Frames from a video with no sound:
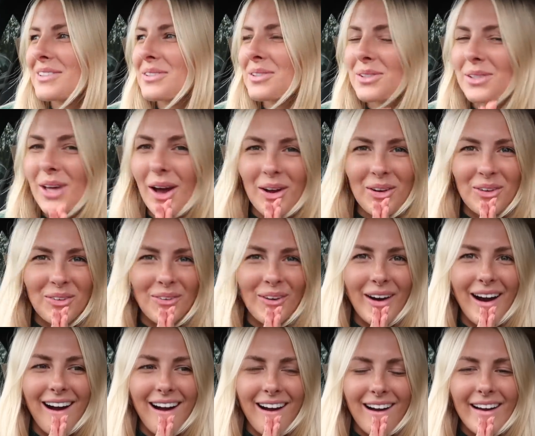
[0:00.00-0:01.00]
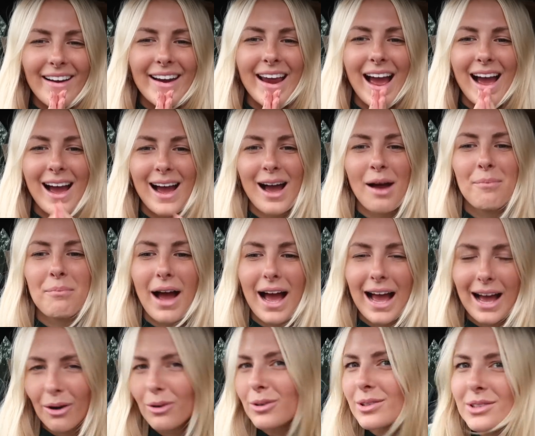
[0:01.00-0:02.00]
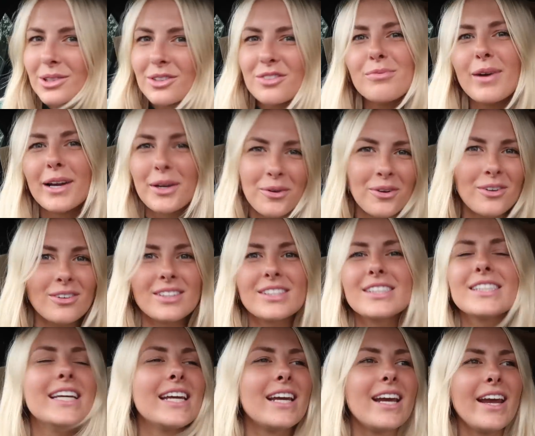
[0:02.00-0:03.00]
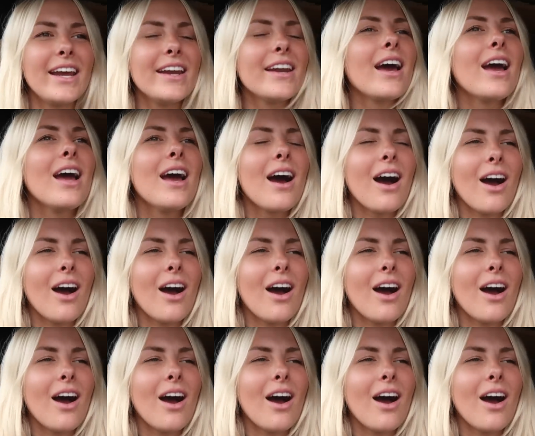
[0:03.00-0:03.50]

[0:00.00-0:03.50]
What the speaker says: So I am out of my quarantine.